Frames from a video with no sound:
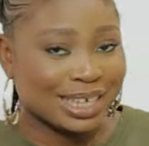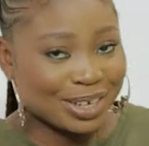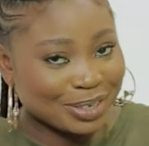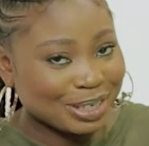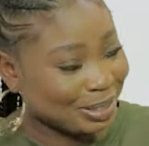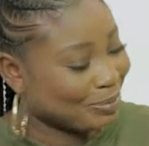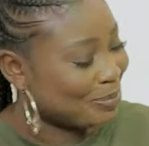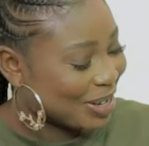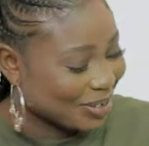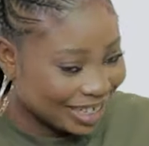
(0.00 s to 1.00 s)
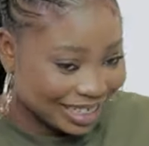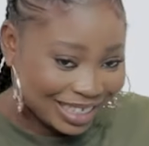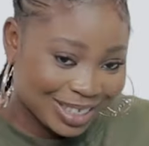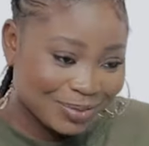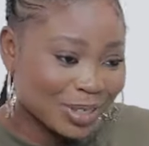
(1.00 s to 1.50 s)
tell the
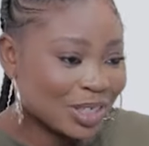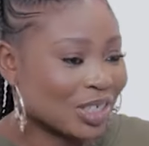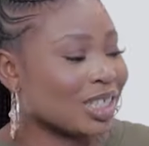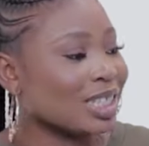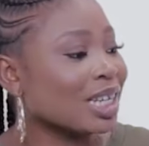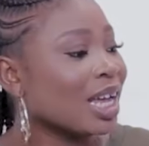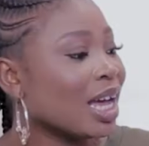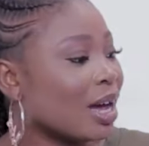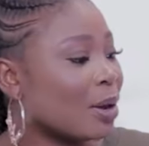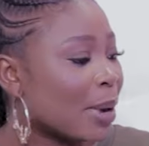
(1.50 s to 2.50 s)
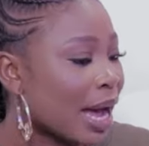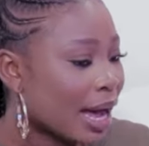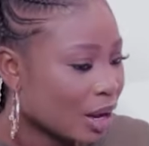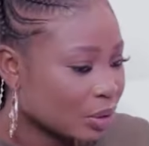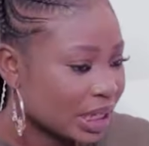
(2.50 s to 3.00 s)
parents watching
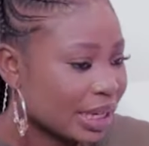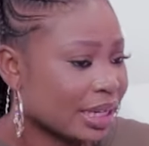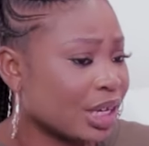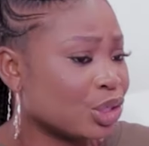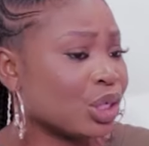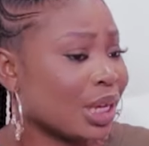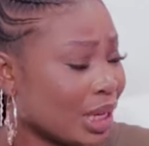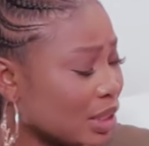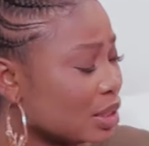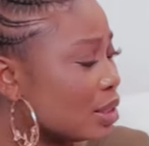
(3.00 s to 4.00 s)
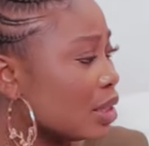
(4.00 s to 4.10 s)
how they can educate